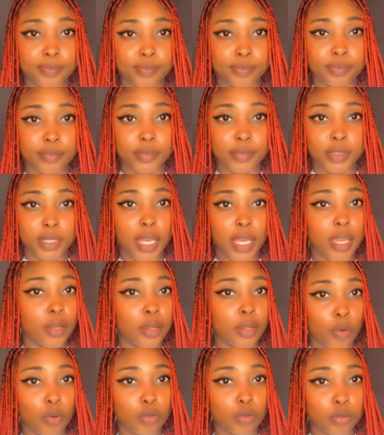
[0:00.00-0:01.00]
side
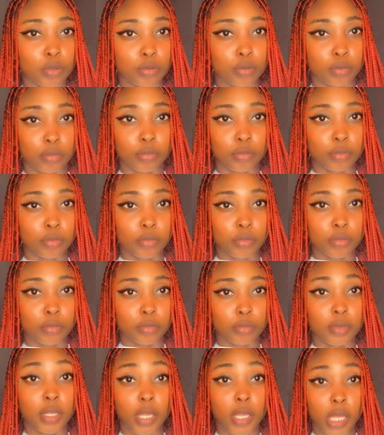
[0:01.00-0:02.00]
also.
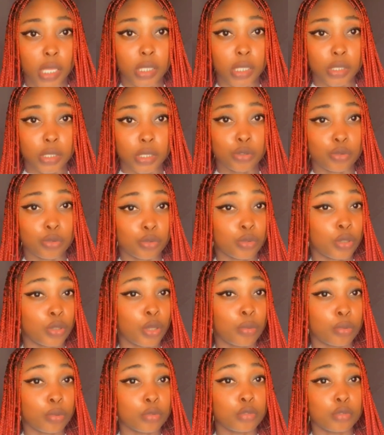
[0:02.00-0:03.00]
Yes, you're able
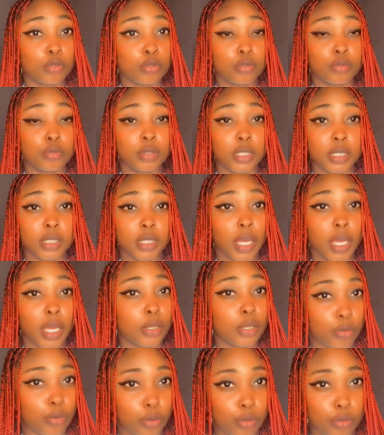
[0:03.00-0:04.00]
to do this side
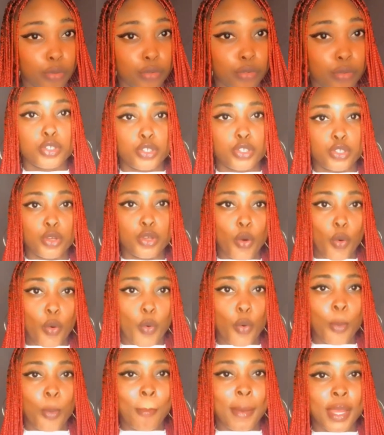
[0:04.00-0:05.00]
also. So
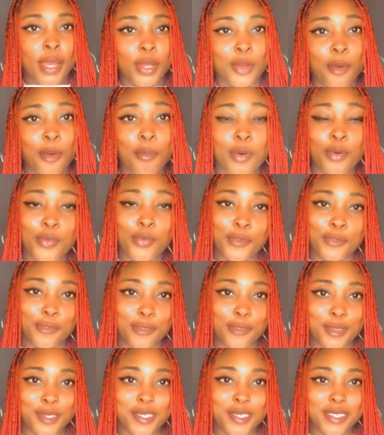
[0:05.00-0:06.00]
my number one for
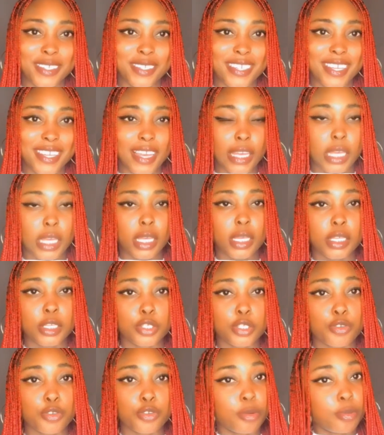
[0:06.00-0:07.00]
today is
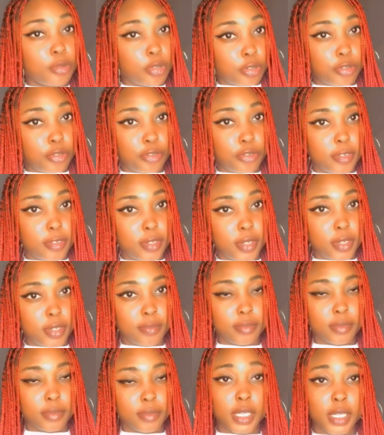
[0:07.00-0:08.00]
crypto trading.
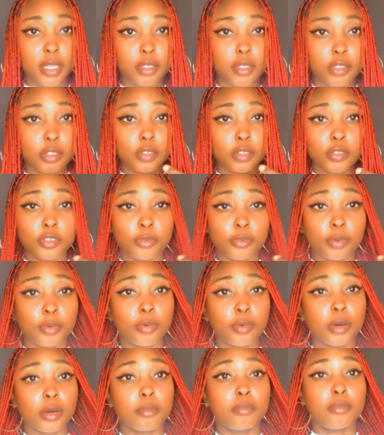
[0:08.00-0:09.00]
Yes, lots of people
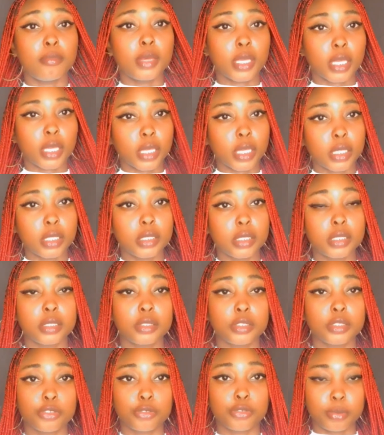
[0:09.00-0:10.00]
are making it in
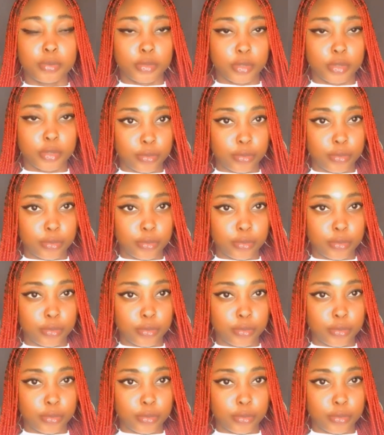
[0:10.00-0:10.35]
crypto.